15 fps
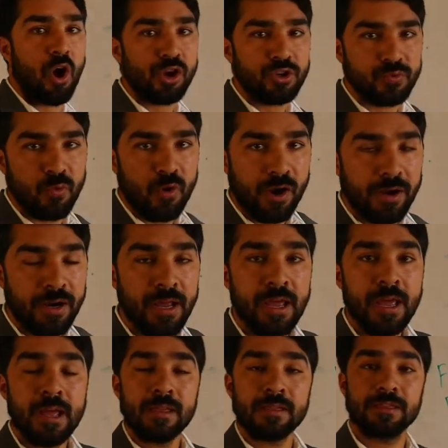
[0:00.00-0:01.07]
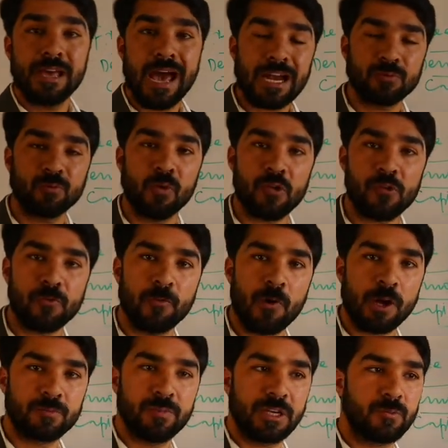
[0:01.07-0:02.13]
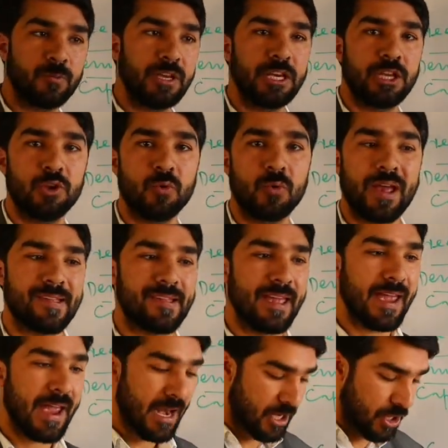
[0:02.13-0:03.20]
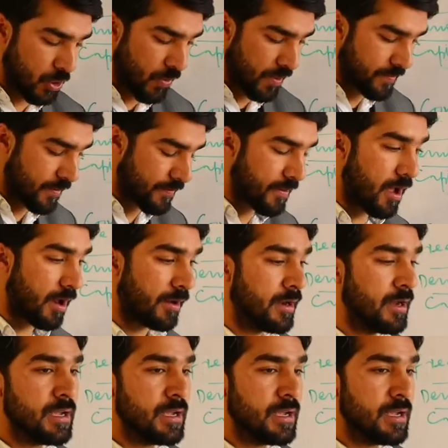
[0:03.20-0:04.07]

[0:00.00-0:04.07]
hot war that was fought between USA and USSR